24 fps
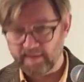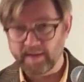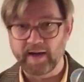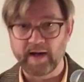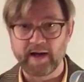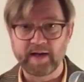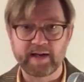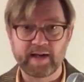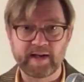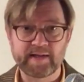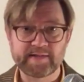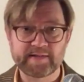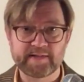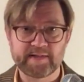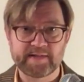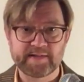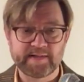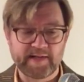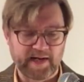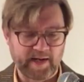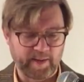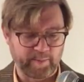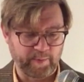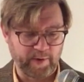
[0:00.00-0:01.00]
I guess the
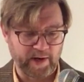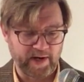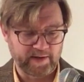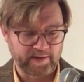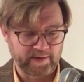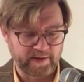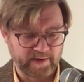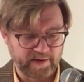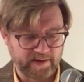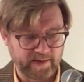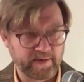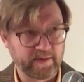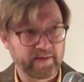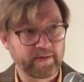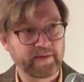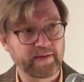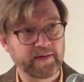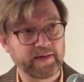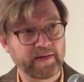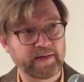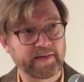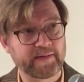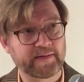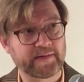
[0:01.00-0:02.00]
Celebrator
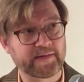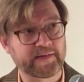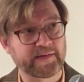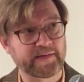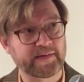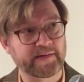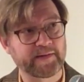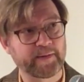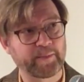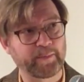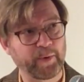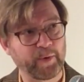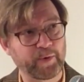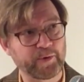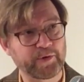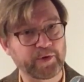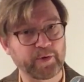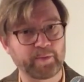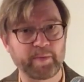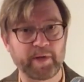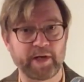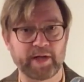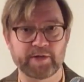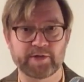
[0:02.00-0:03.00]
is supposed
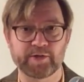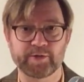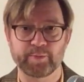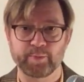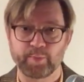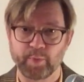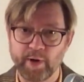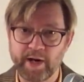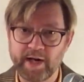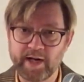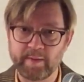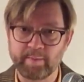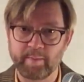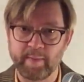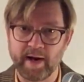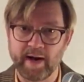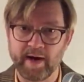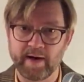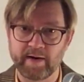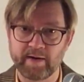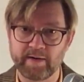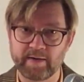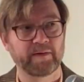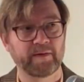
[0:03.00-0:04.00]
to be a spring
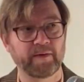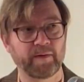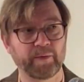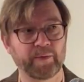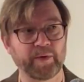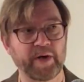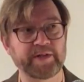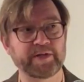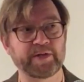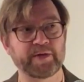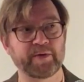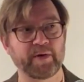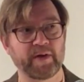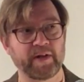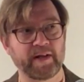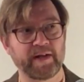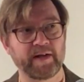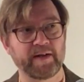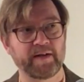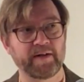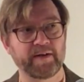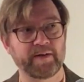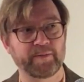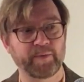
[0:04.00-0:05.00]
beer,
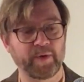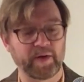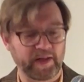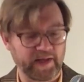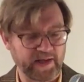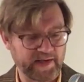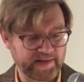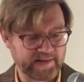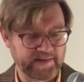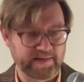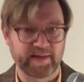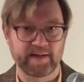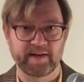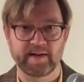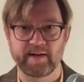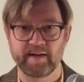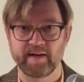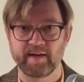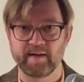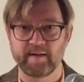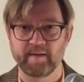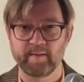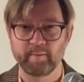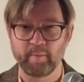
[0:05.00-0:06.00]
originally released
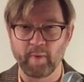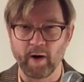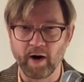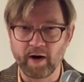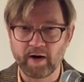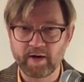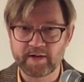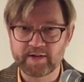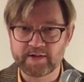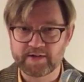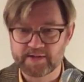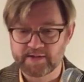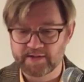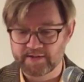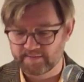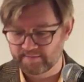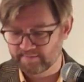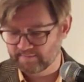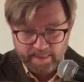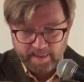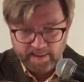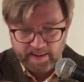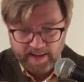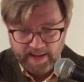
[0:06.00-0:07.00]
in March.
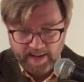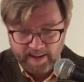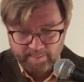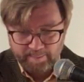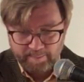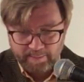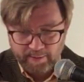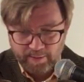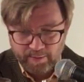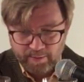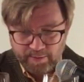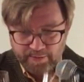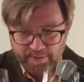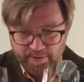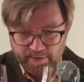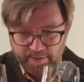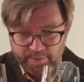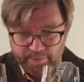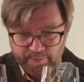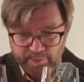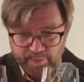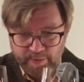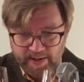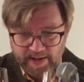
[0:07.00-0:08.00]
Yeah, both
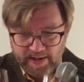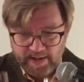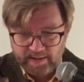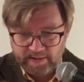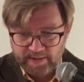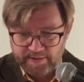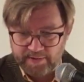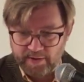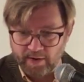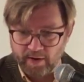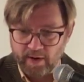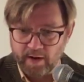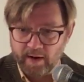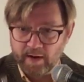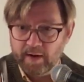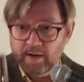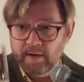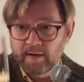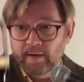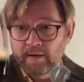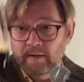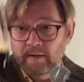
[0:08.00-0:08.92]
are really dark.